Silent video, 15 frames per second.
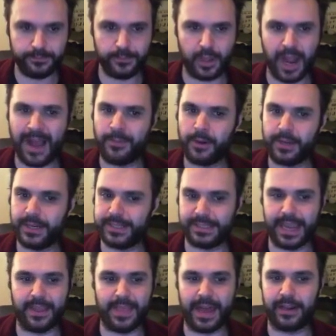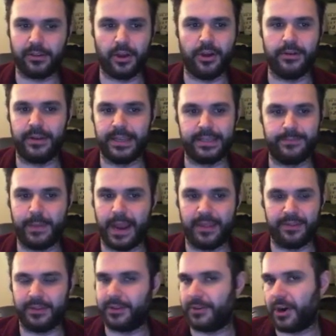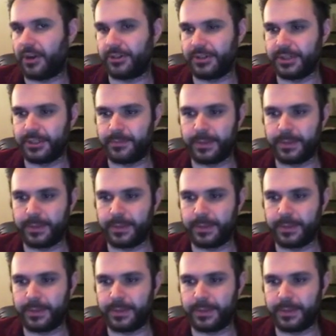I'm not going to say that alone is better than the doctrines,